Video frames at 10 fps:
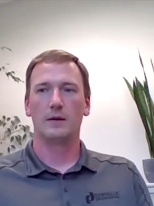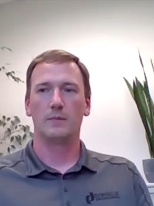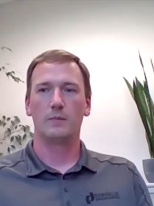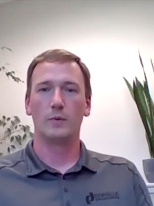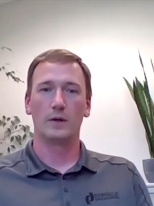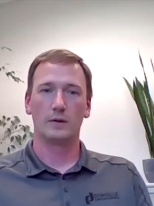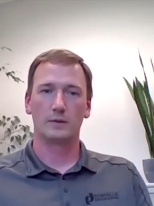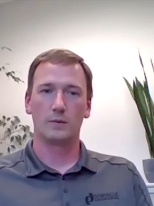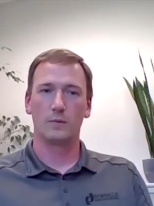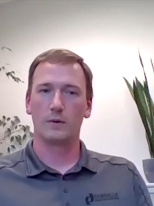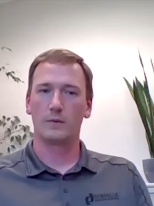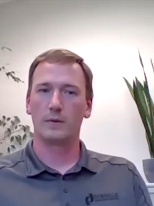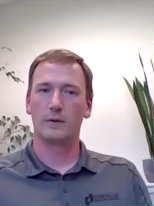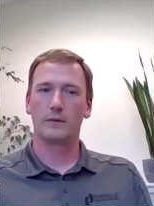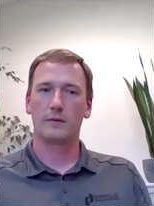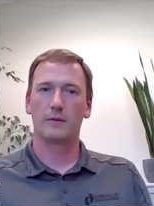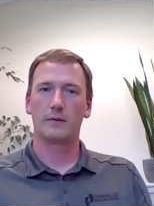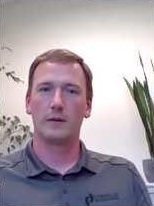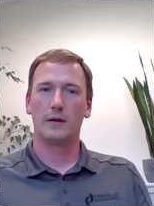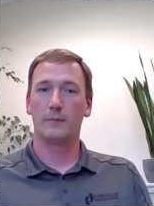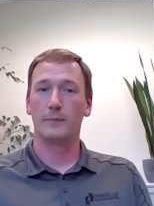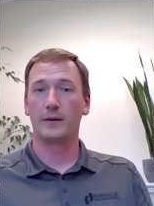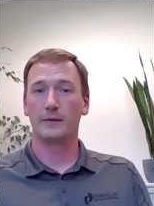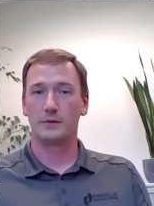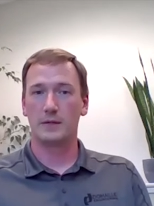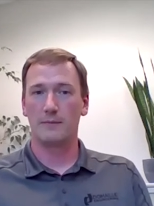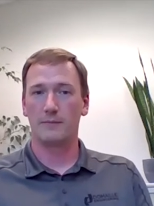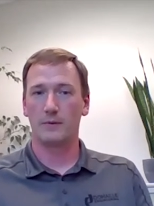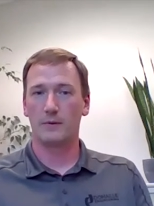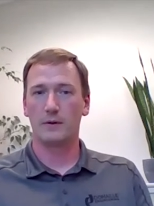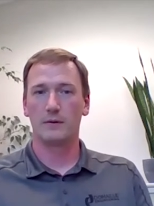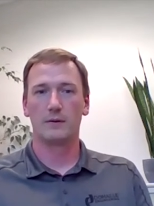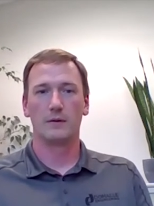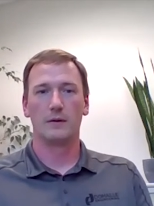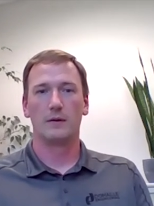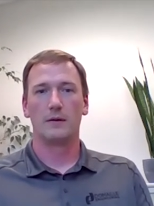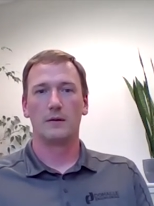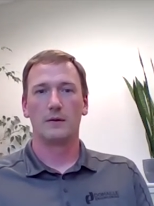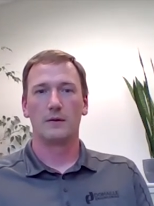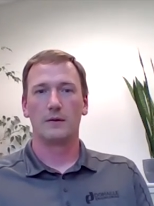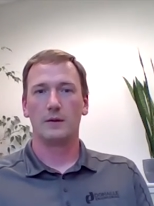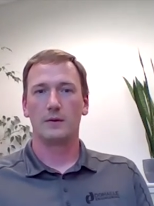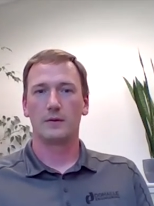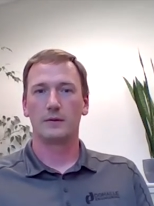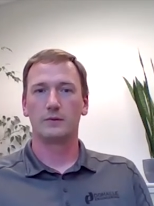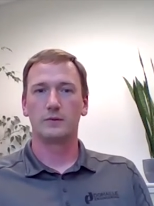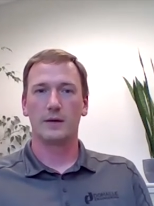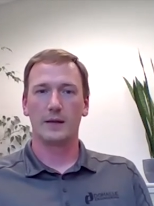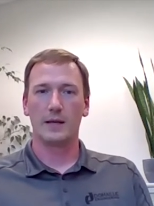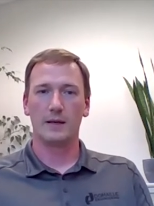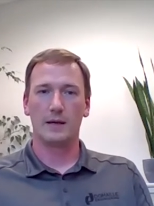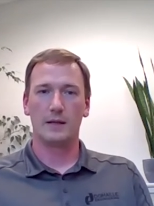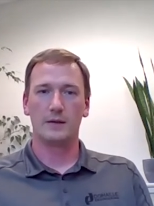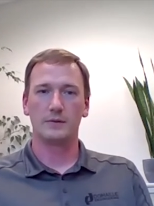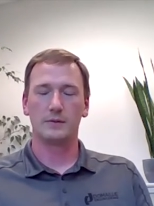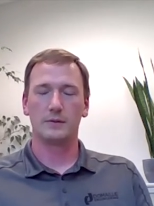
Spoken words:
We also work with everybody on the shop floor, you know, trying to gain knowledge